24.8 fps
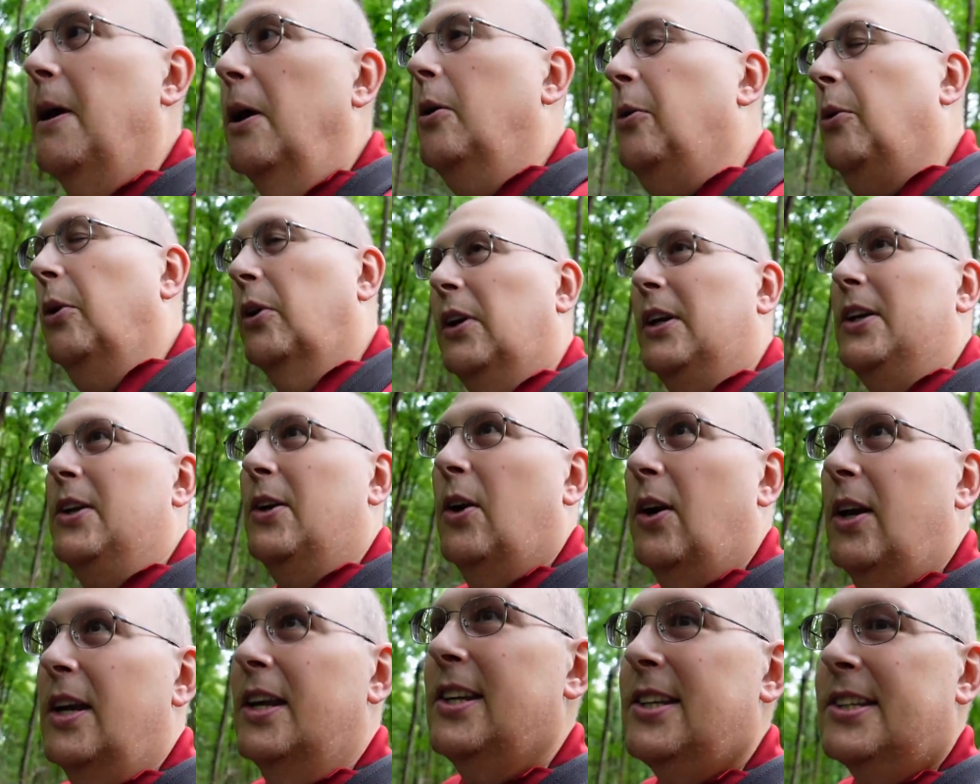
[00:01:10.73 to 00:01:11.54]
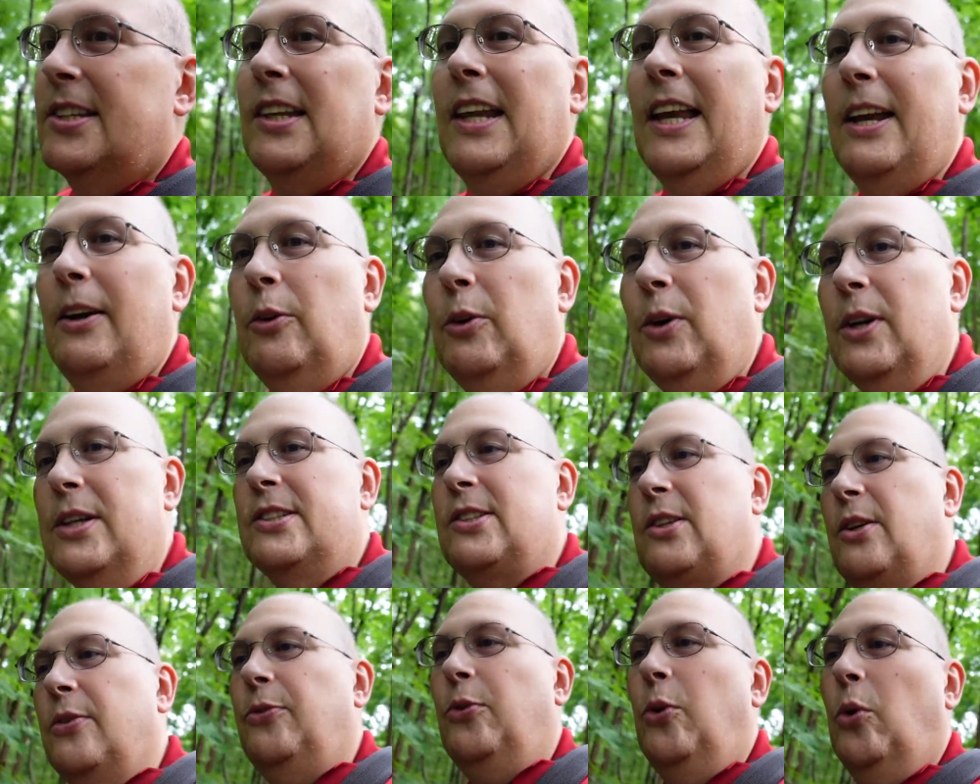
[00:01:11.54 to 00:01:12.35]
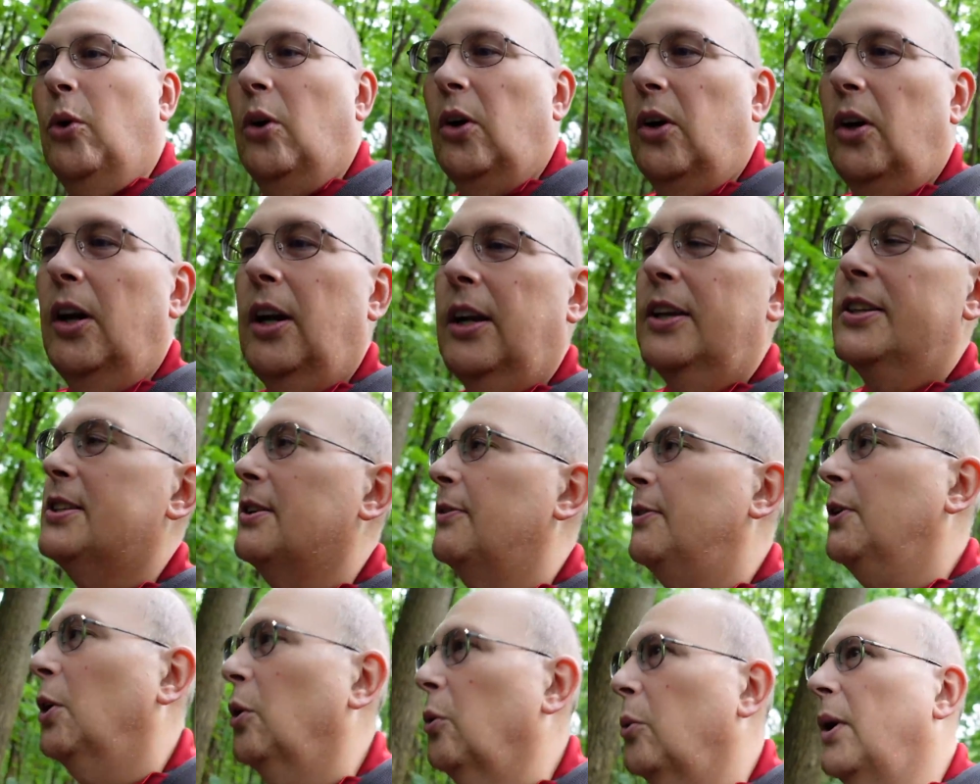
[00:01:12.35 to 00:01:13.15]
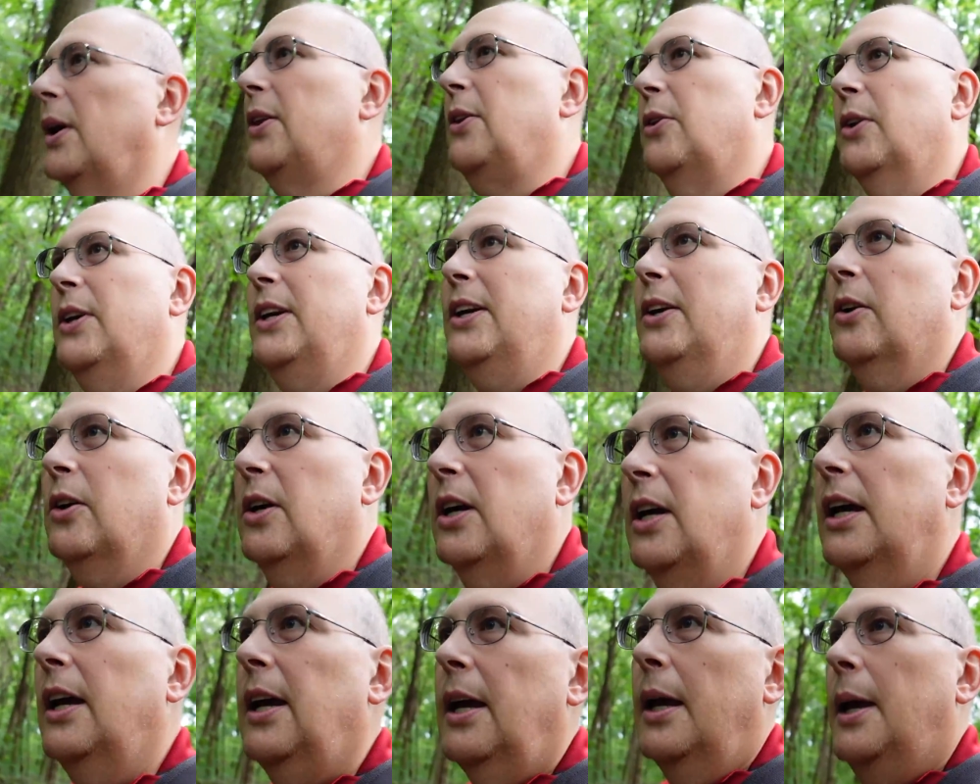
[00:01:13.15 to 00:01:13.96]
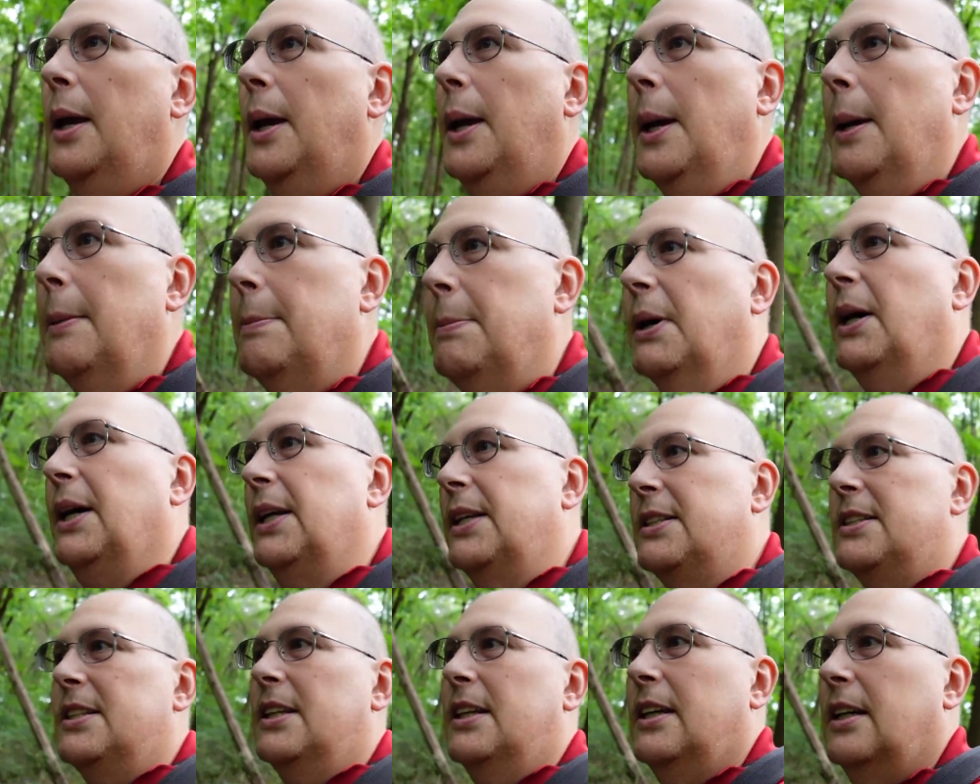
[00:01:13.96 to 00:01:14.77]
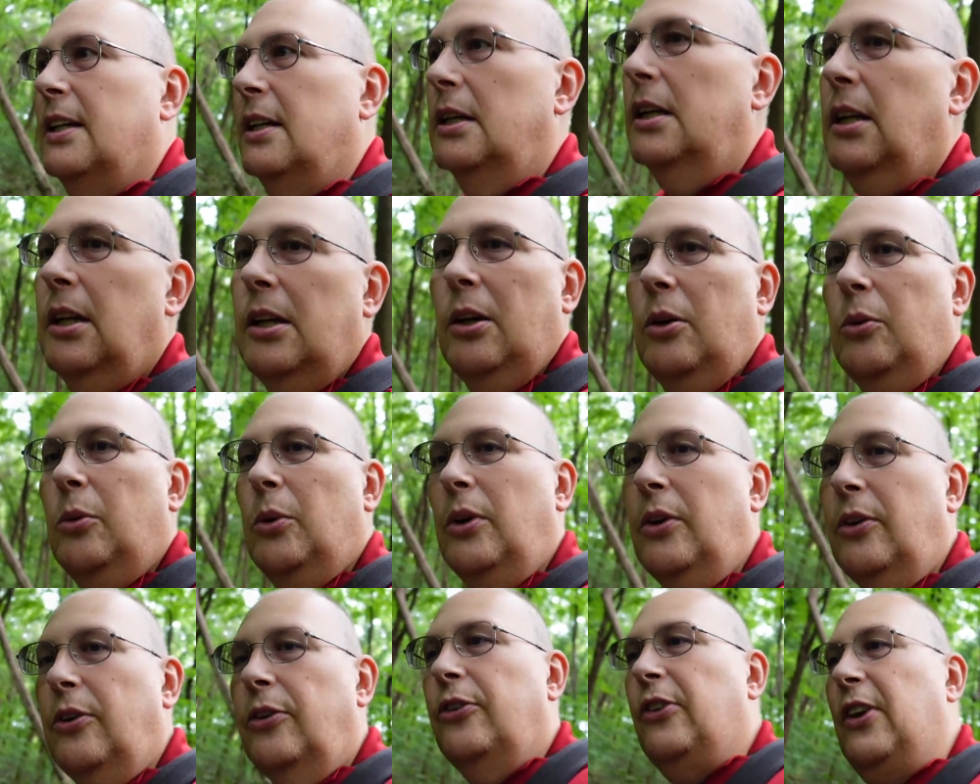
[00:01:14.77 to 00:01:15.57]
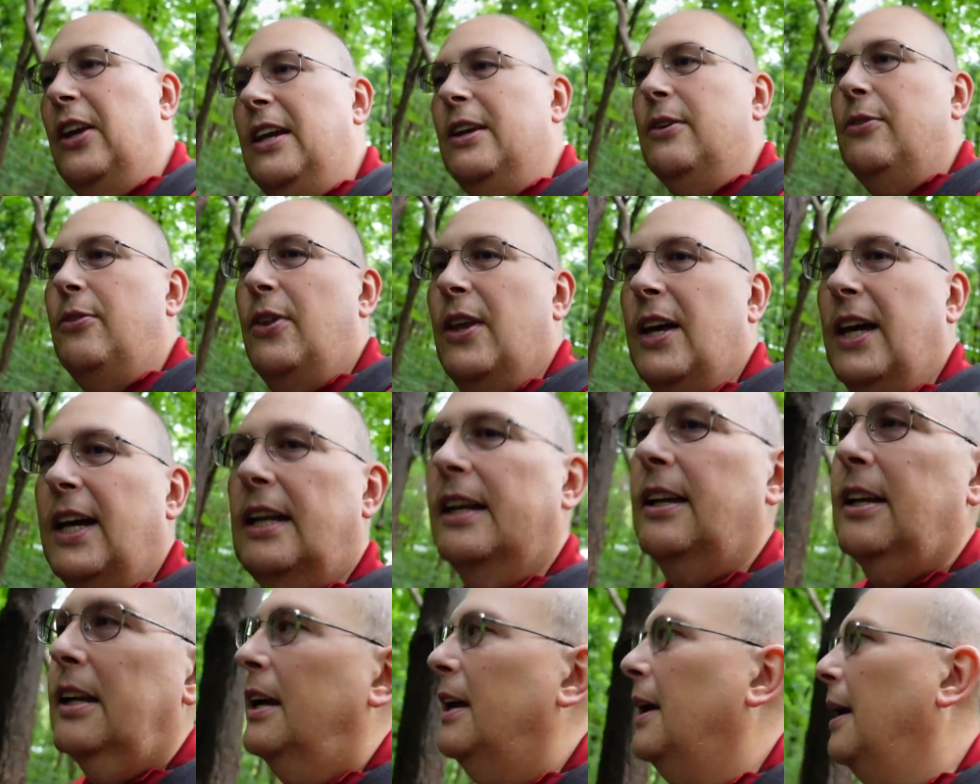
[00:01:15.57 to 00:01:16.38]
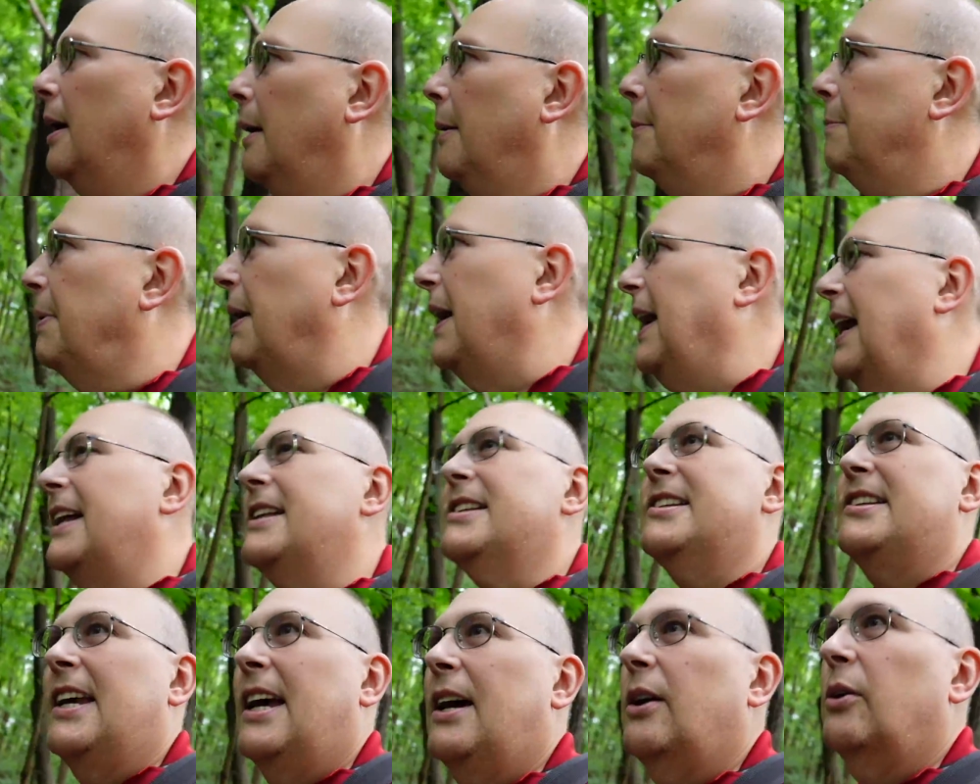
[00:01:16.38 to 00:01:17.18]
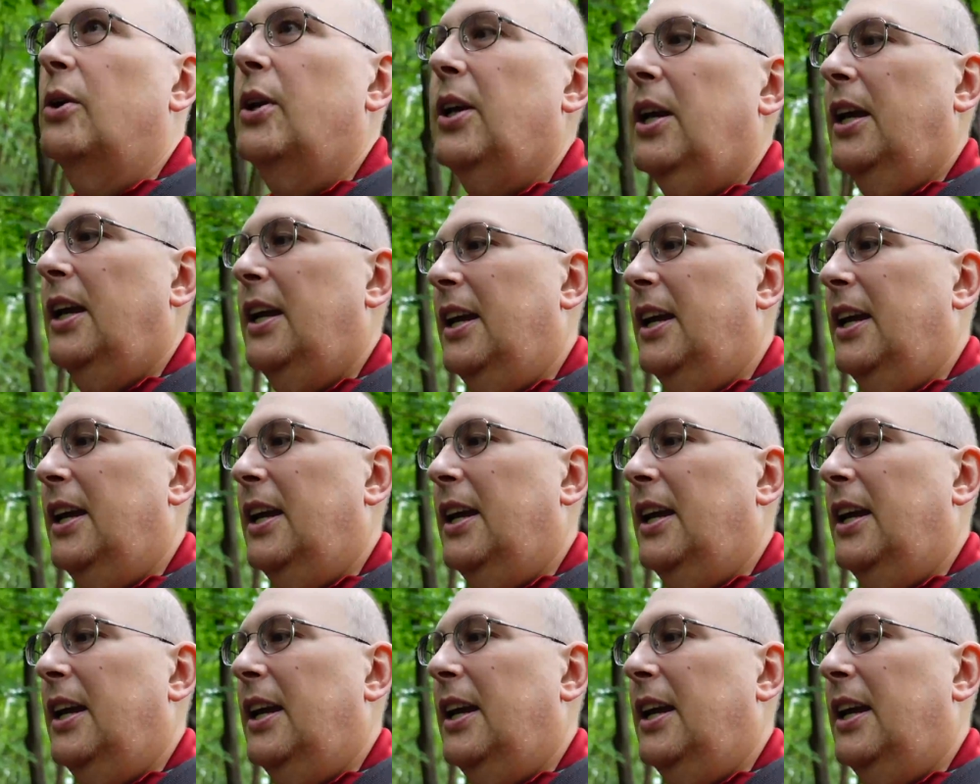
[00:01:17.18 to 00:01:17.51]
We're under a slight risk for severe weather here, but we'll see if that pans out.